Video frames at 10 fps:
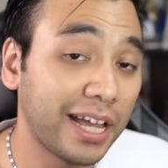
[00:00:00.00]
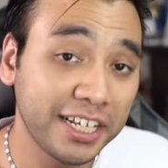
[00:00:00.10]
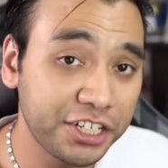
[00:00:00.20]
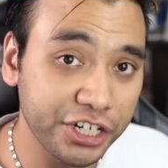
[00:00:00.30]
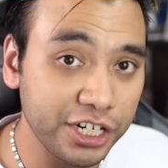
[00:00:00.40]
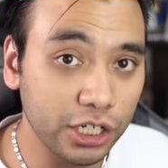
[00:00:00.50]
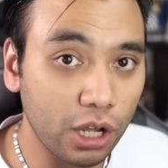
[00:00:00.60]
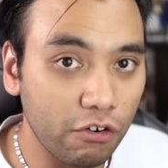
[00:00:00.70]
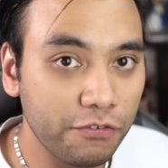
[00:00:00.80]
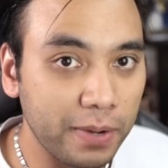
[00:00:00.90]
I'm planning to change a
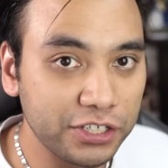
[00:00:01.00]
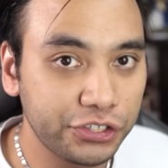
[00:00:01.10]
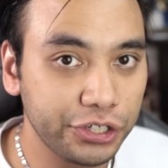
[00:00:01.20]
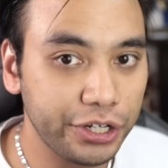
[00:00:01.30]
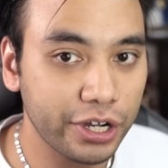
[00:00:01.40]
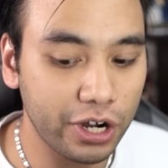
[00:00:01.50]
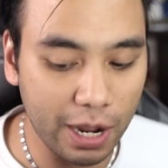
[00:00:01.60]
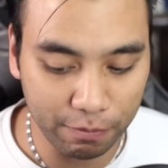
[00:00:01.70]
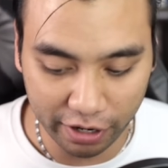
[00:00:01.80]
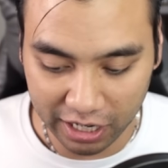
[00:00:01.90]
lot with my
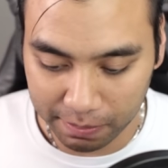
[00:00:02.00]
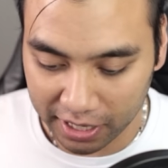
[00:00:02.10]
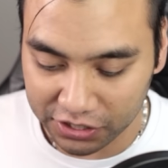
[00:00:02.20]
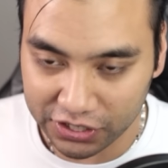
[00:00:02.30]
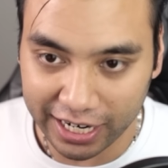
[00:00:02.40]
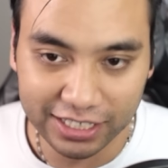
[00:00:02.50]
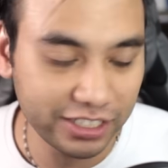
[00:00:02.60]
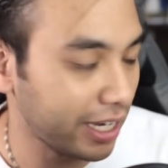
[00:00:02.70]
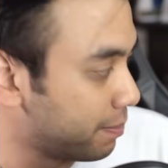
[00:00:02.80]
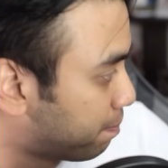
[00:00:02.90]
studio, upgrading my
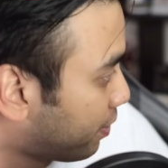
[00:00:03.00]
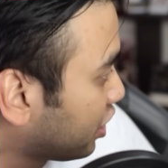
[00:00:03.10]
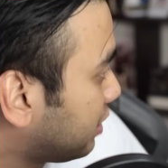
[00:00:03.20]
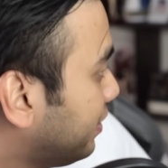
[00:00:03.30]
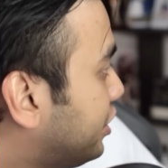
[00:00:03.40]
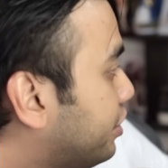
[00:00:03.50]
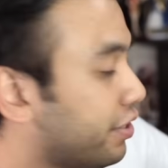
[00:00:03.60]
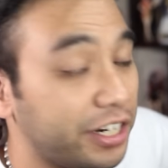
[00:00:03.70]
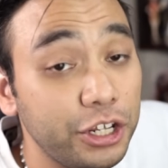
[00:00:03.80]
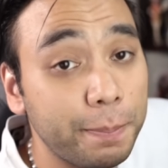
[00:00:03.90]
desk, and possibly
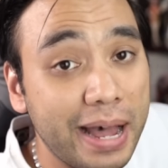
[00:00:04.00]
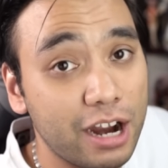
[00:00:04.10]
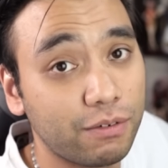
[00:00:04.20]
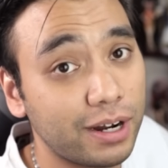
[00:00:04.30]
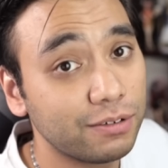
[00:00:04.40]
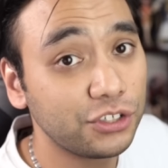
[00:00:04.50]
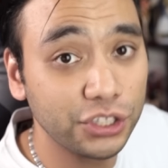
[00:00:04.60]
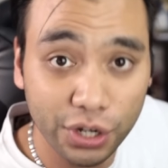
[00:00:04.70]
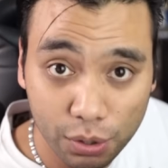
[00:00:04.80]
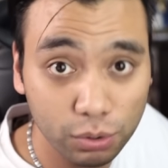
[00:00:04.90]
doing a new background,
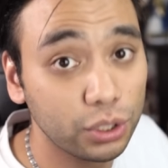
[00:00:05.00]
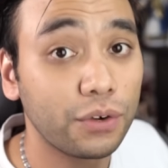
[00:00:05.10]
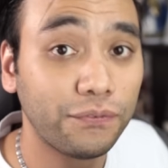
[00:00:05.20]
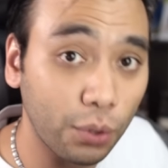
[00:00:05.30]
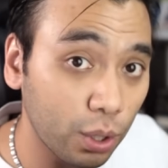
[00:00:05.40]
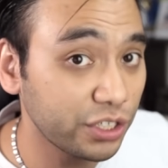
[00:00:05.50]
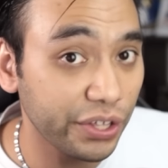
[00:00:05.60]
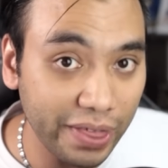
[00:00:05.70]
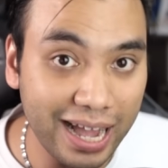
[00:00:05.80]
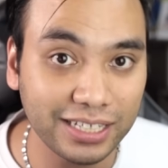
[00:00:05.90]
so look
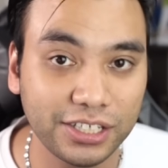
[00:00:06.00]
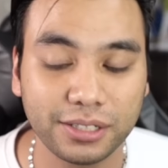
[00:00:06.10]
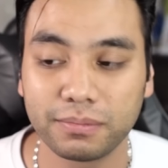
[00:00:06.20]
forward to that.